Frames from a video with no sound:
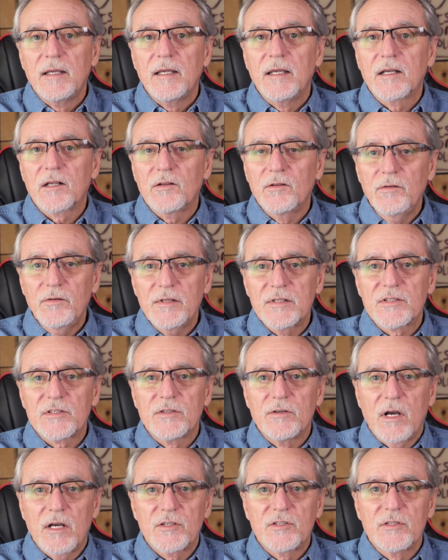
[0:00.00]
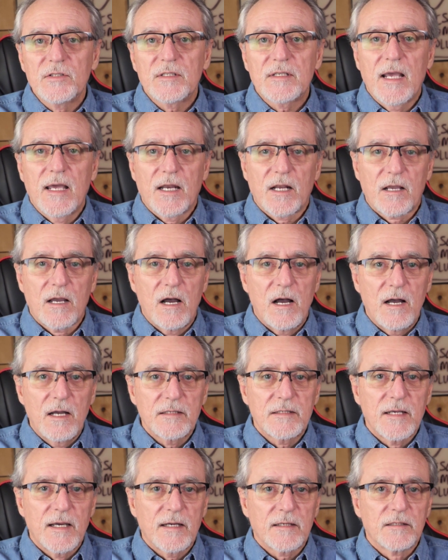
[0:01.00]
include instructions and a
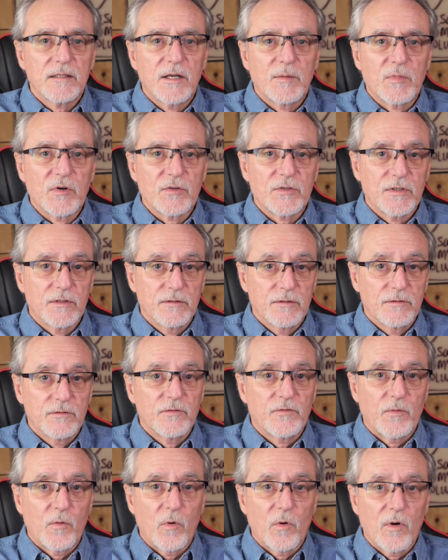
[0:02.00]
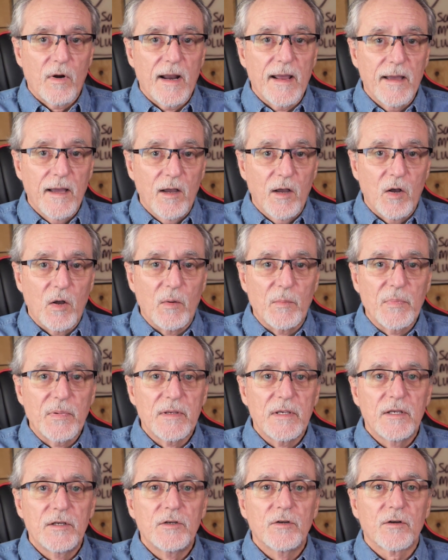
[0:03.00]
contact number for help
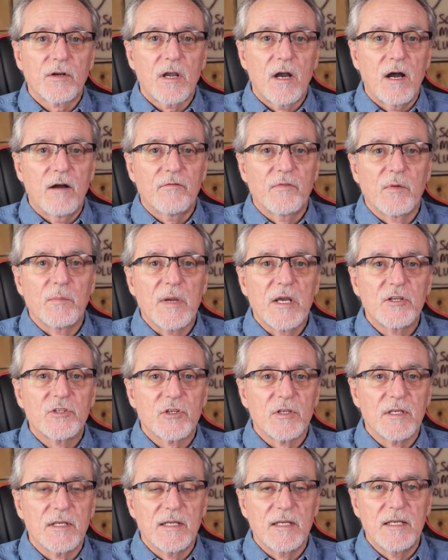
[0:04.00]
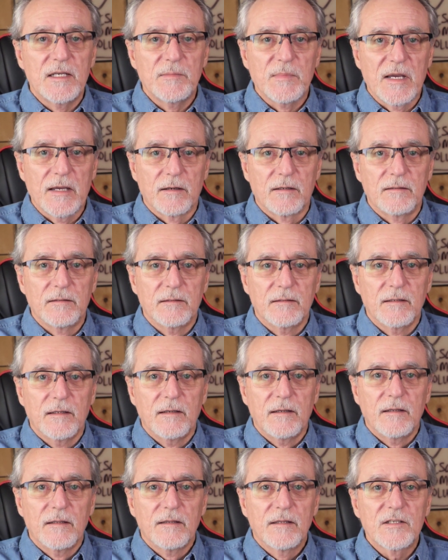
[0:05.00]
in your confirmation email.
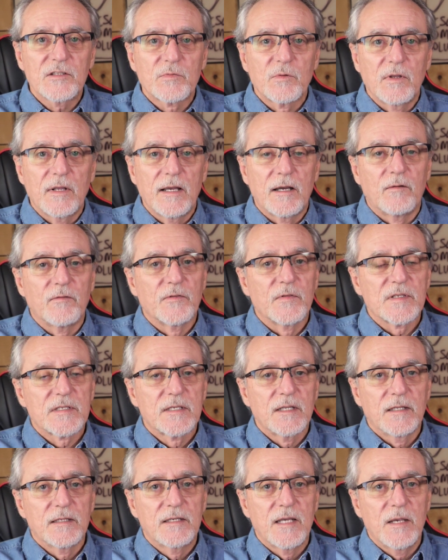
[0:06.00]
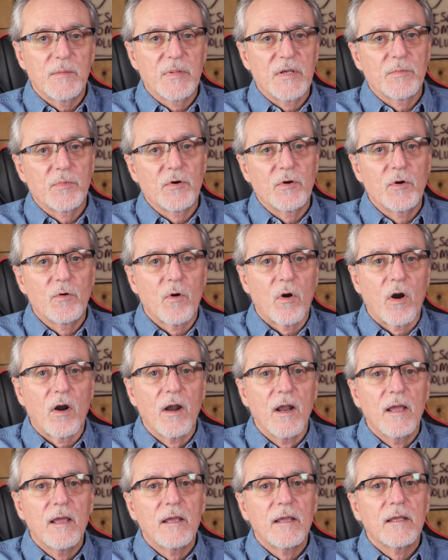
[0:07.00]
This will help facilitate people who
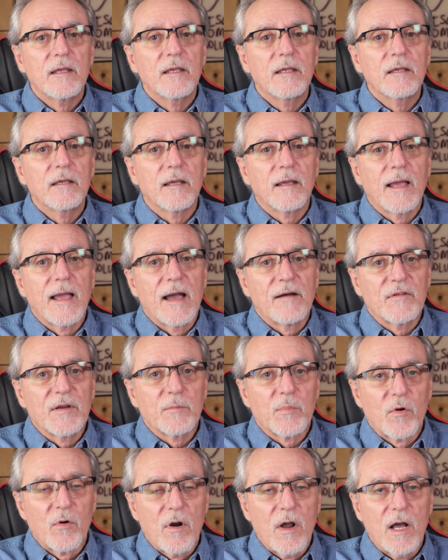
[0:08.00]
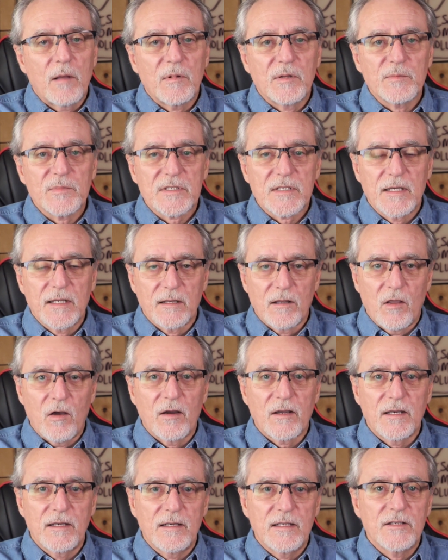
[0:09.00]
are having problems in
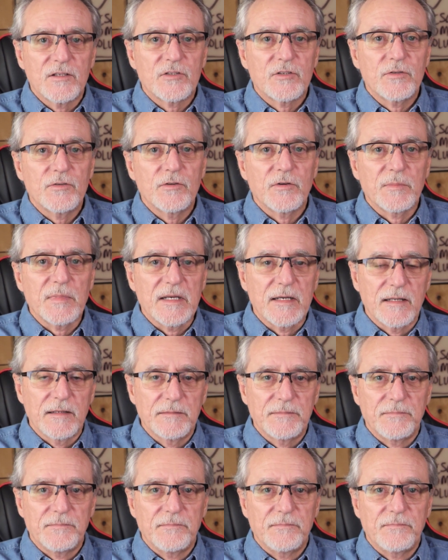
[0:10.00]
logging into your meeting.